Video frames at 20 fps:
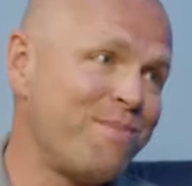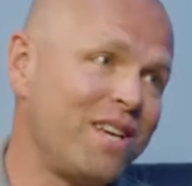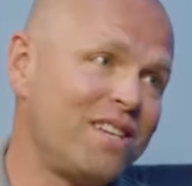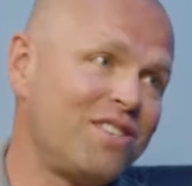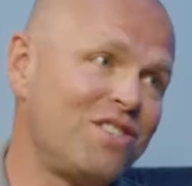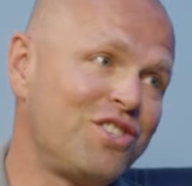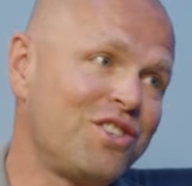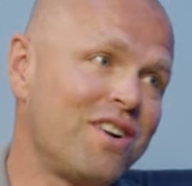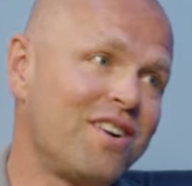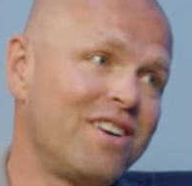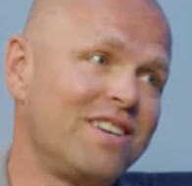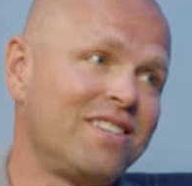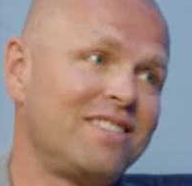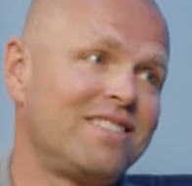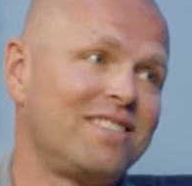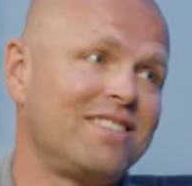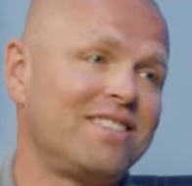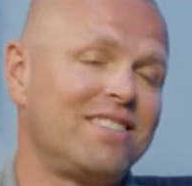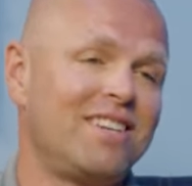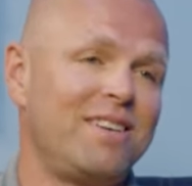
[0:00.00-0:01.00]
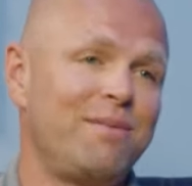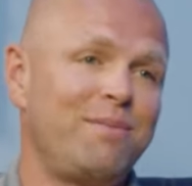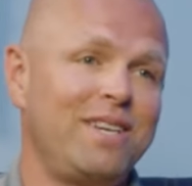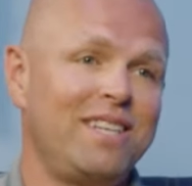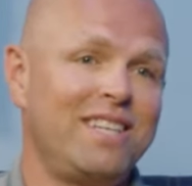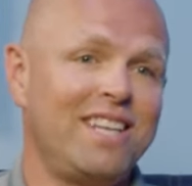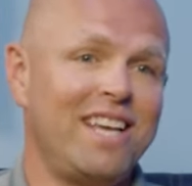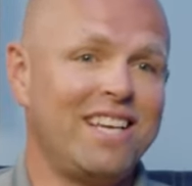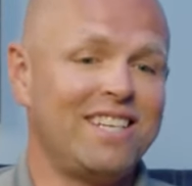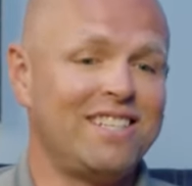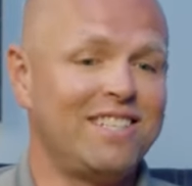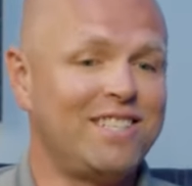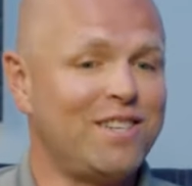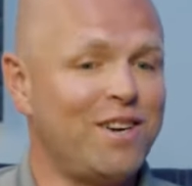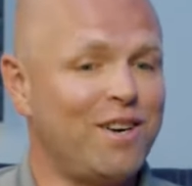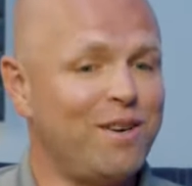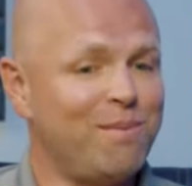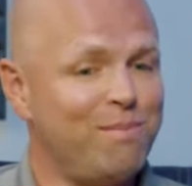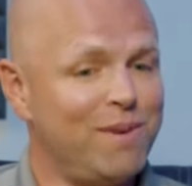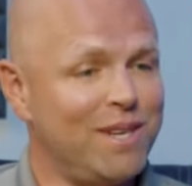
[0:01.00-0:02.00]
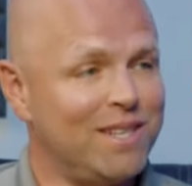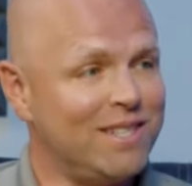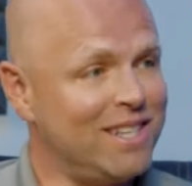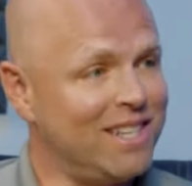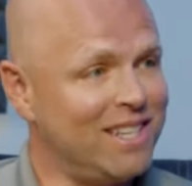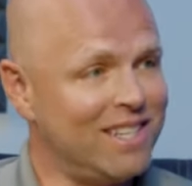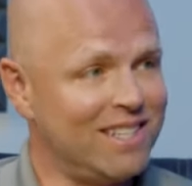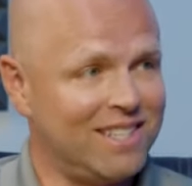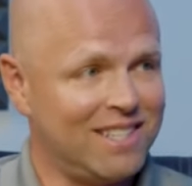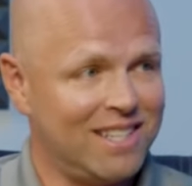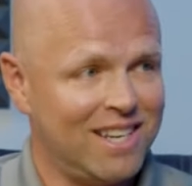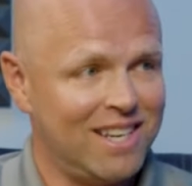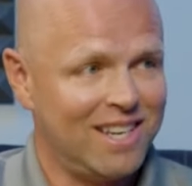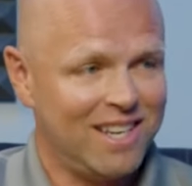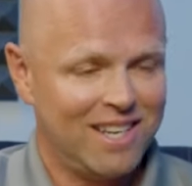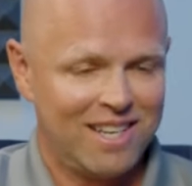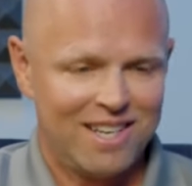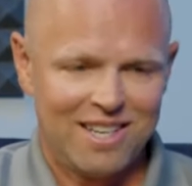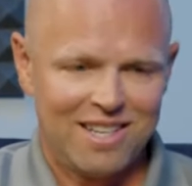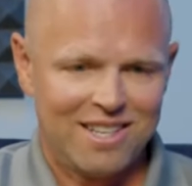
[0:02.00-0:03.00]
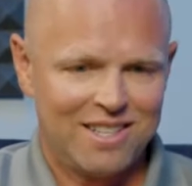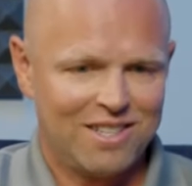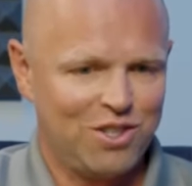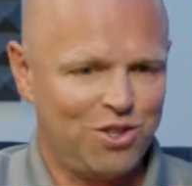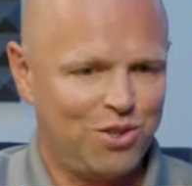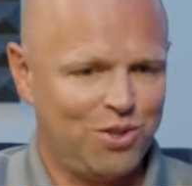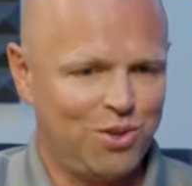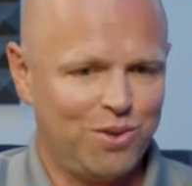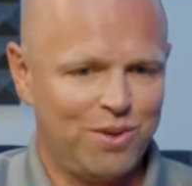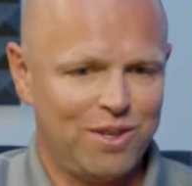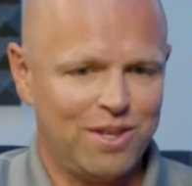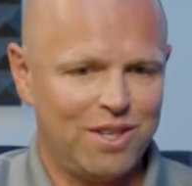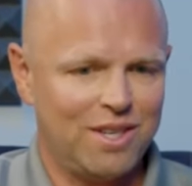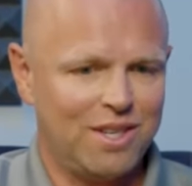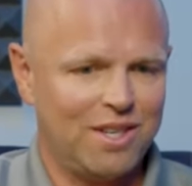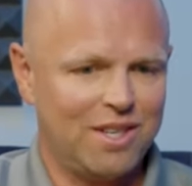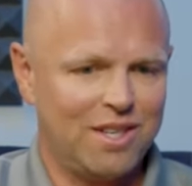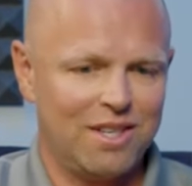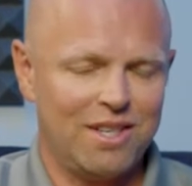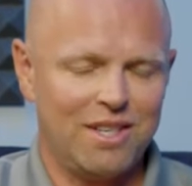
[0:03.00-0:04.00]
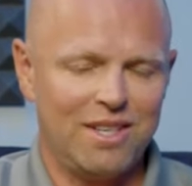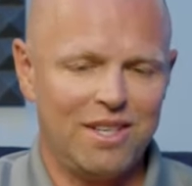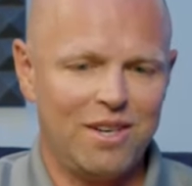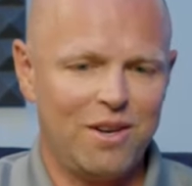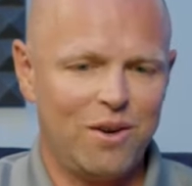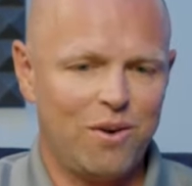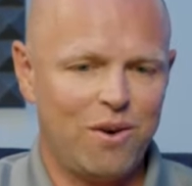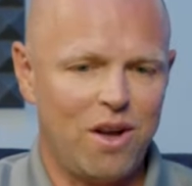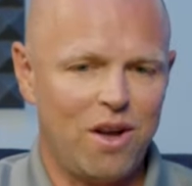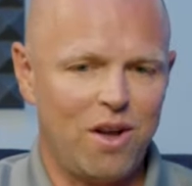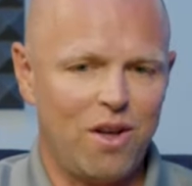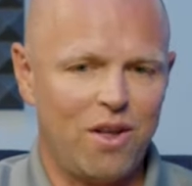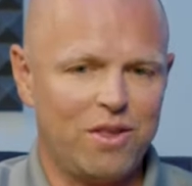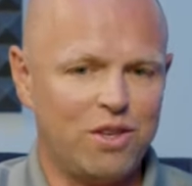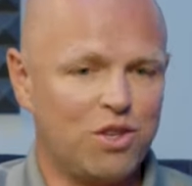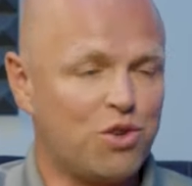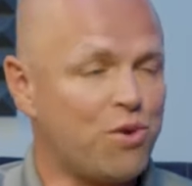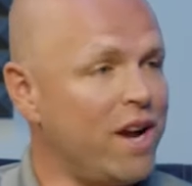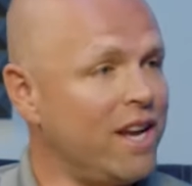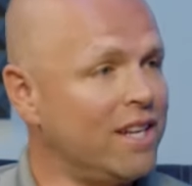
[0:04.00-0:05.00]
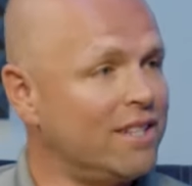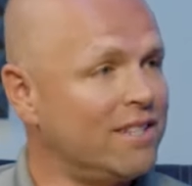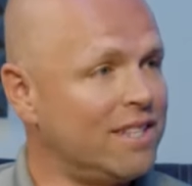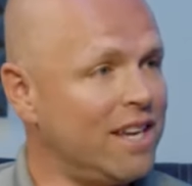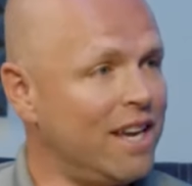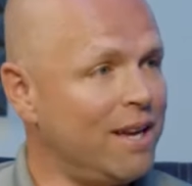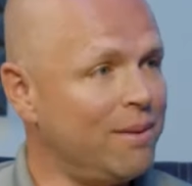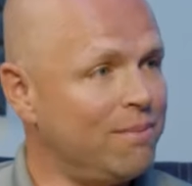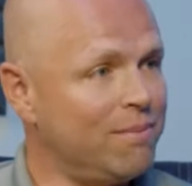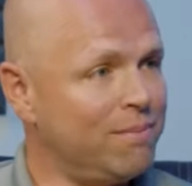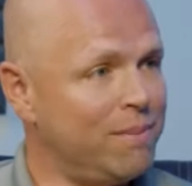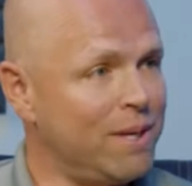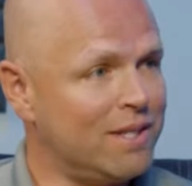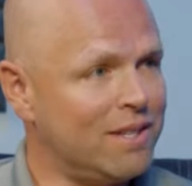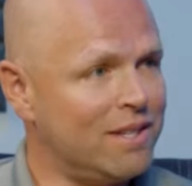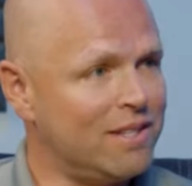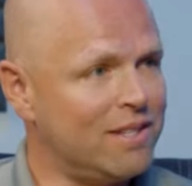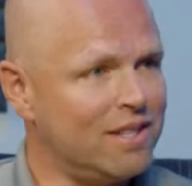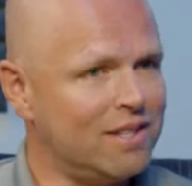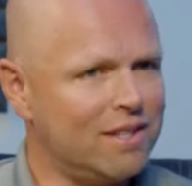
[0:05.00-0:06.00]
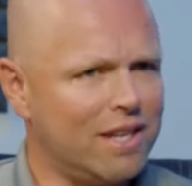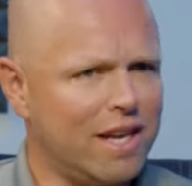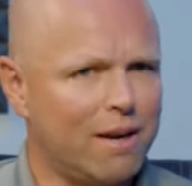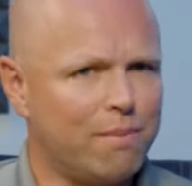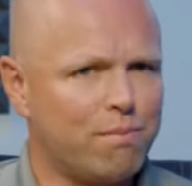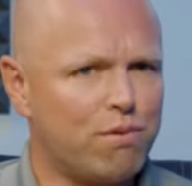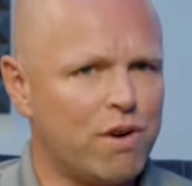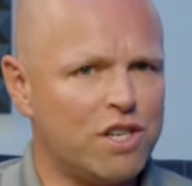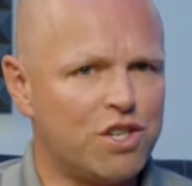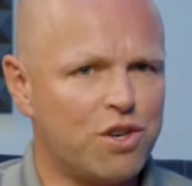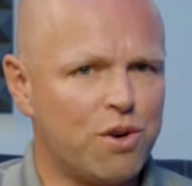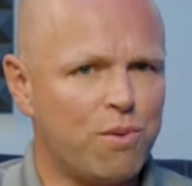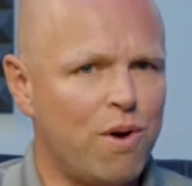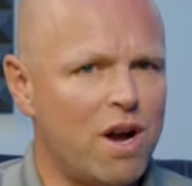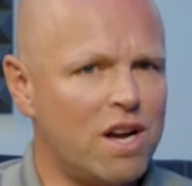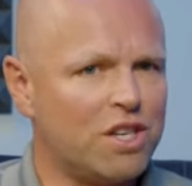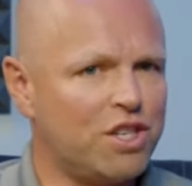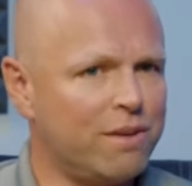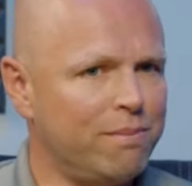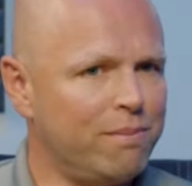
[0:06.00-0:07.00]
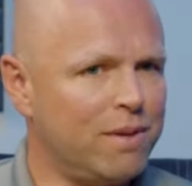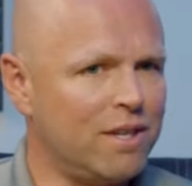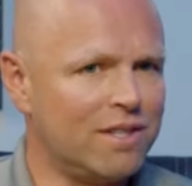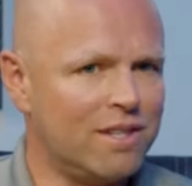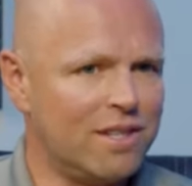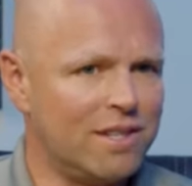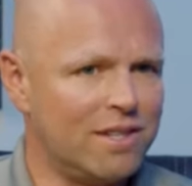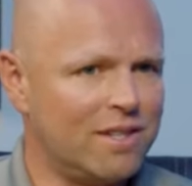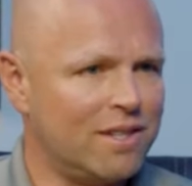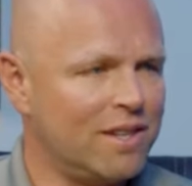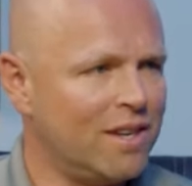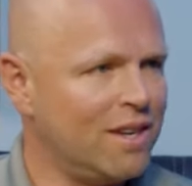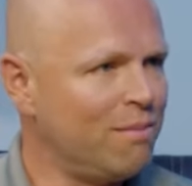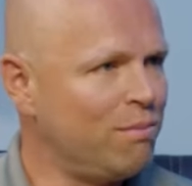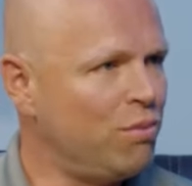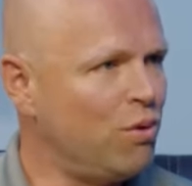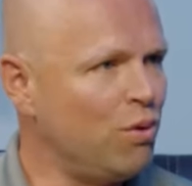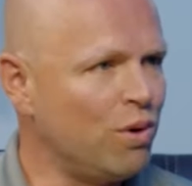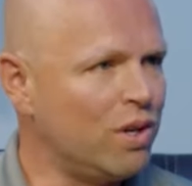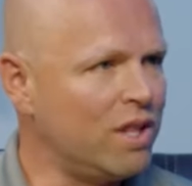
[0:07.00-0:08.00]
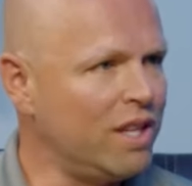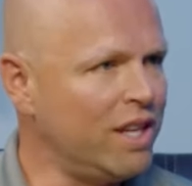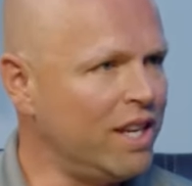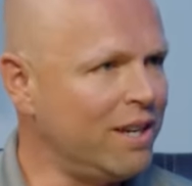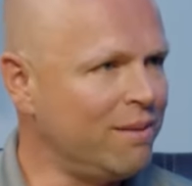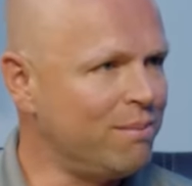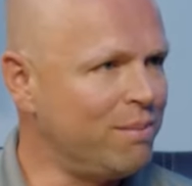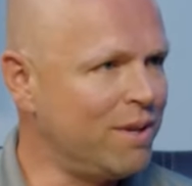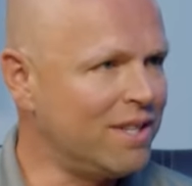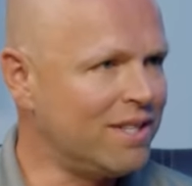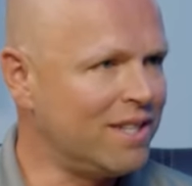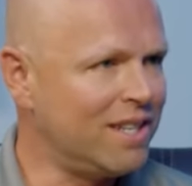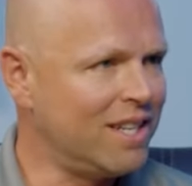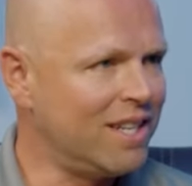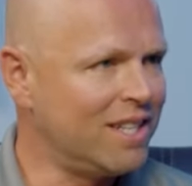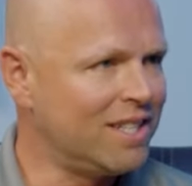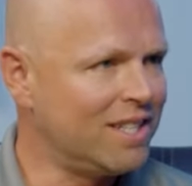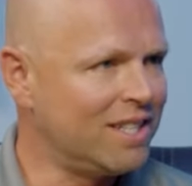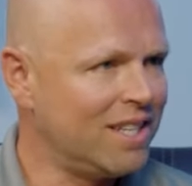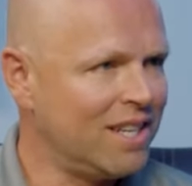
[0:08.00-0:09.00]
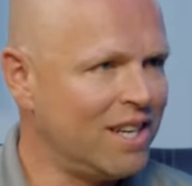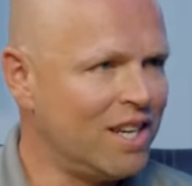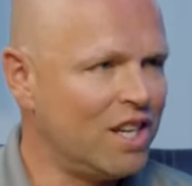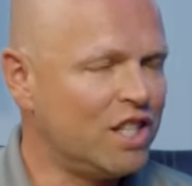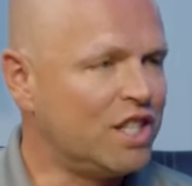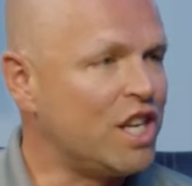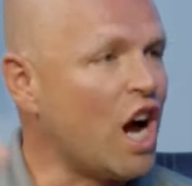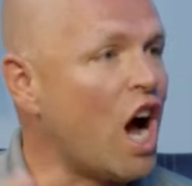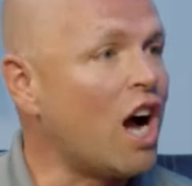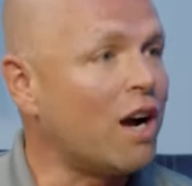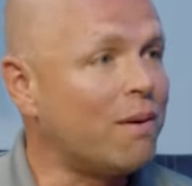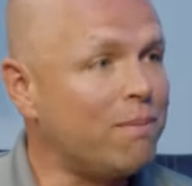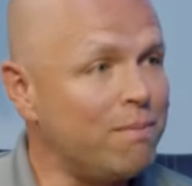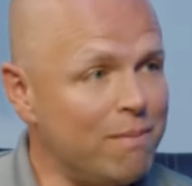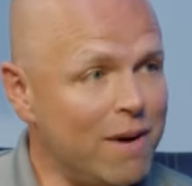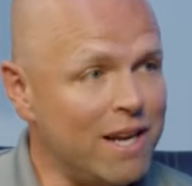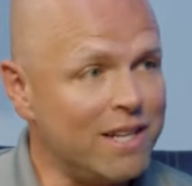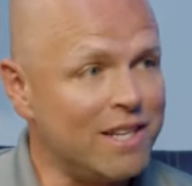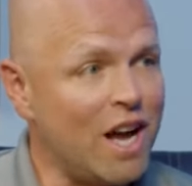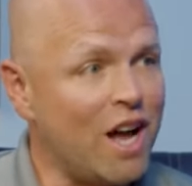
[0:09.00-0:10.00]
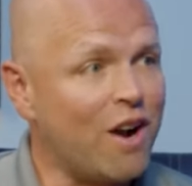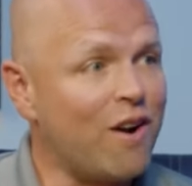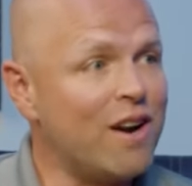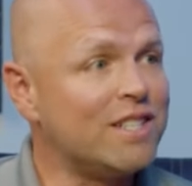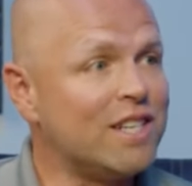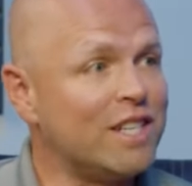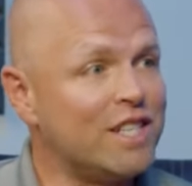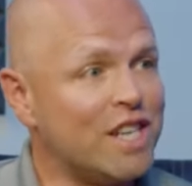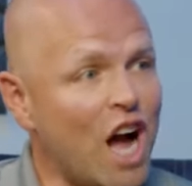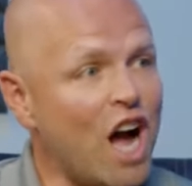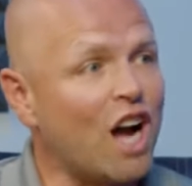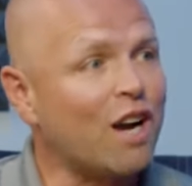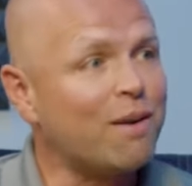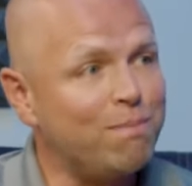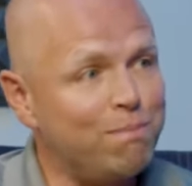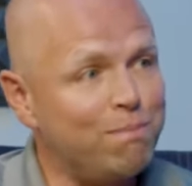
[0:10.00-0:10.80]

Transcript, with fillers: be insurance i mean they can start a business shoot you know all the trades type businesses like a pressure washing business pool cleaning business dog my daughter has a dog